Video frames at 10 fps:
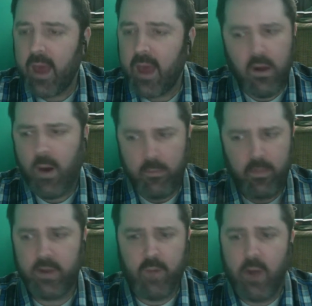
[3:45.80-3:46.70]
Yeah, no, I,
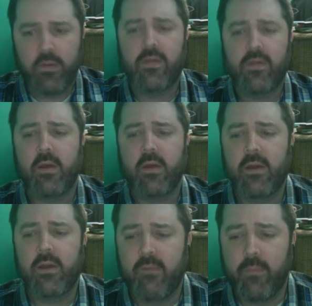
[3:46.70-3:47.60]
I wasn't saying you
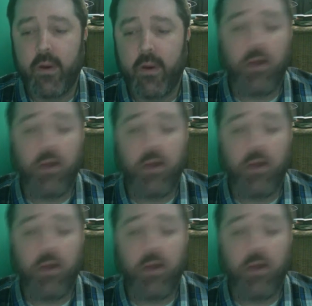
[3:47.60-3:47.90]
didn't have a point.